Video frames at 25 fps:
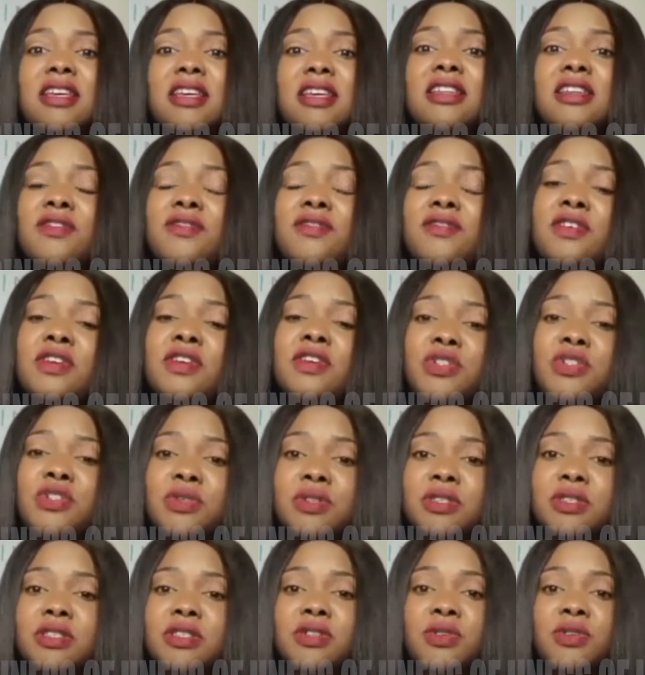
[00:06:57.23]

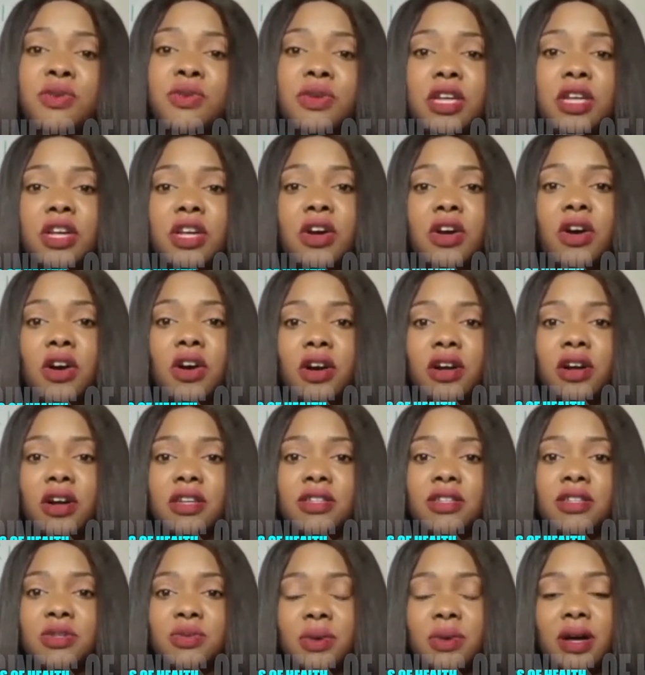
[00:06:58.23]
individuals really hard
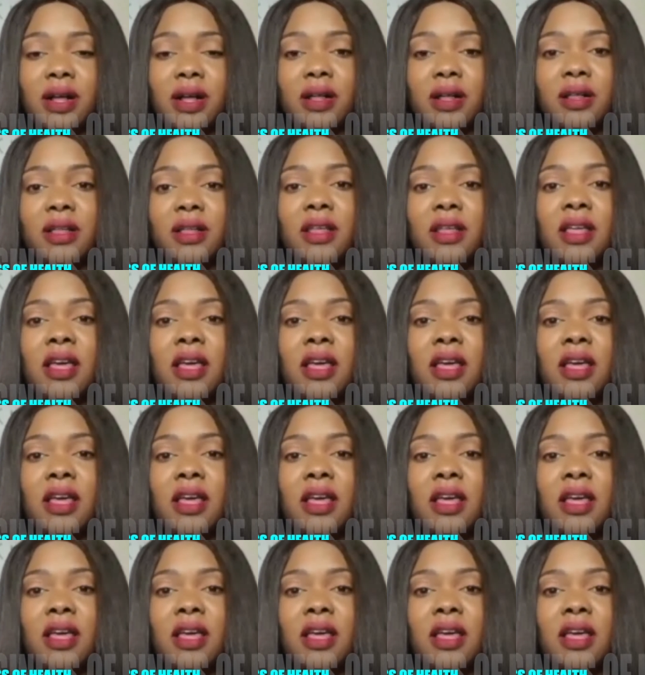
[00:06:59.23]
as well.